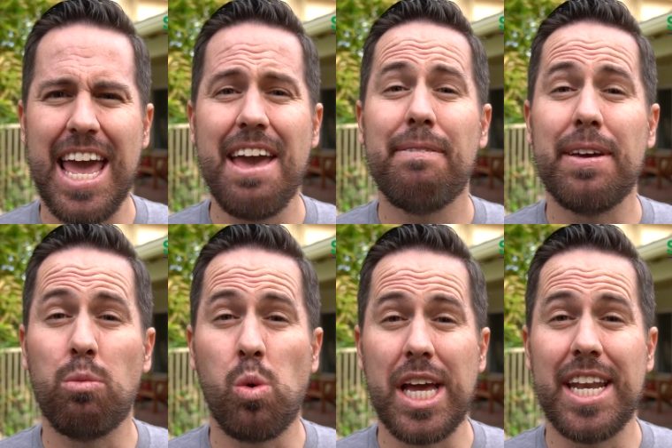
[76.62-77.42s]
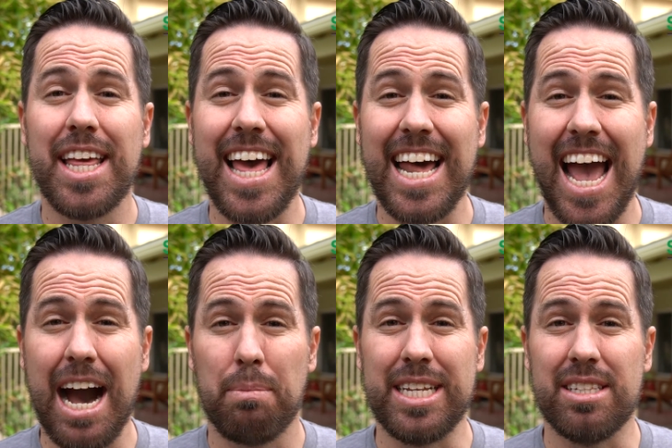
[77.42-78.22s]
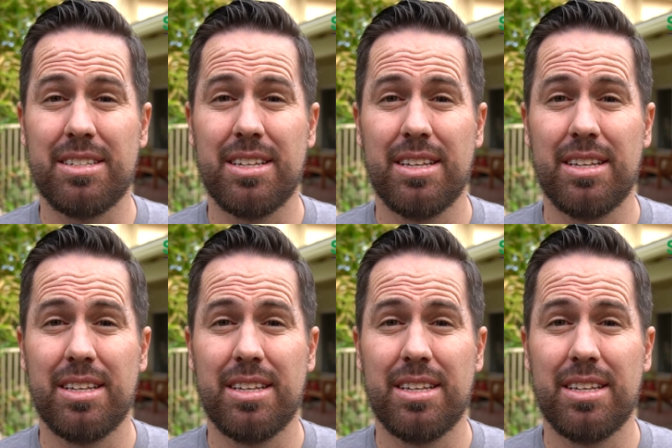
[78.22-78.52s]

if and when that happens.